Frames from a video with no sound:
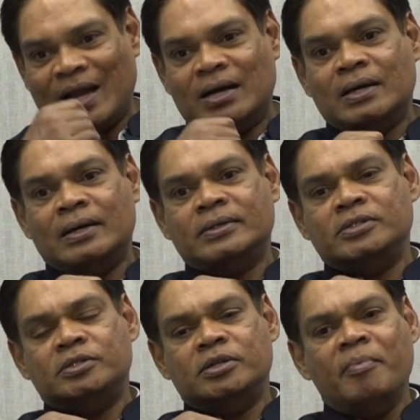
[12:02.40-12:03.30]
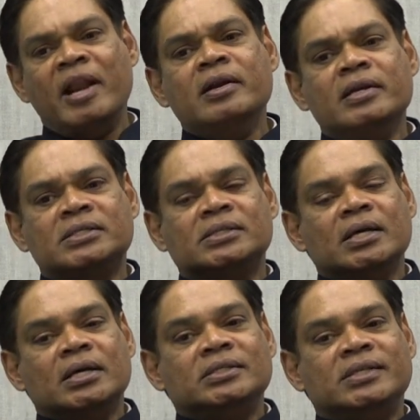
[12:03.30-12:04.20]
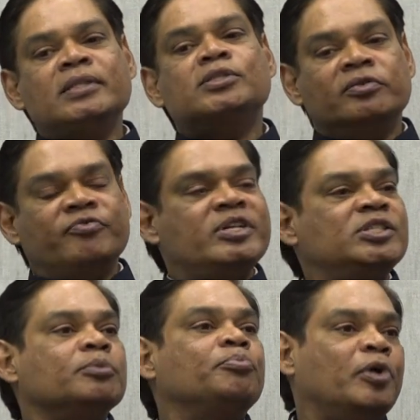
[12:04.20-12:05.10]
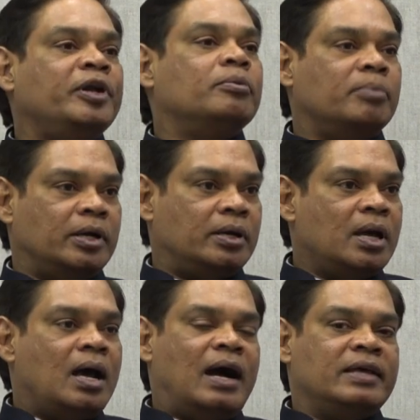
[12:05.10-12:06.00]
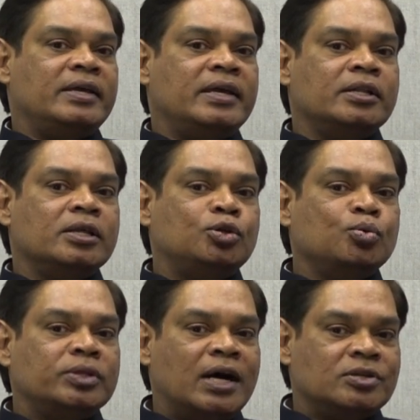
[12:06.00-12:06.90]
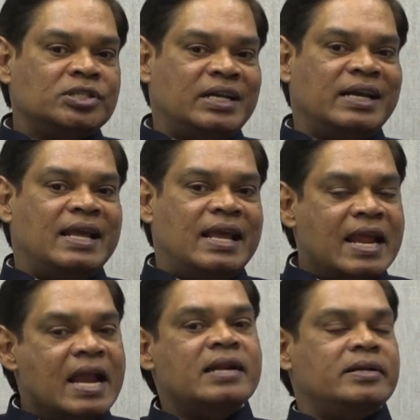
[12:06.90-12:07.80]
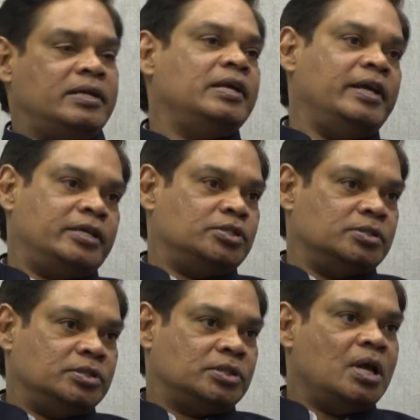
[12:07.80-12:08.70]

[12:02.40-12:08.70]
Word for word: a tremendous sense of disappointment. I think in the 2008 elections,